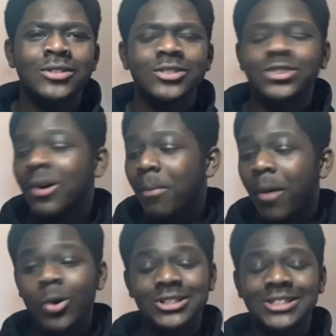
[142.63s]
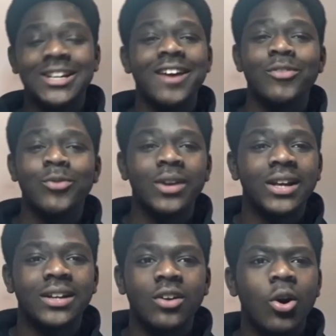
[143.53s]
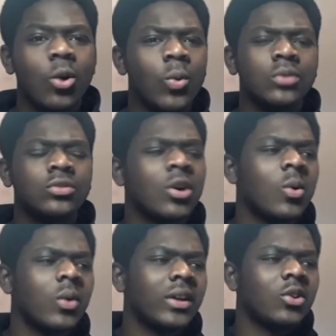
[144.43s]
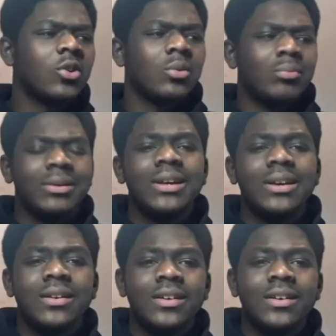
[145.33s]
start posting it everywhere, letting the whole world know, and don't complete it,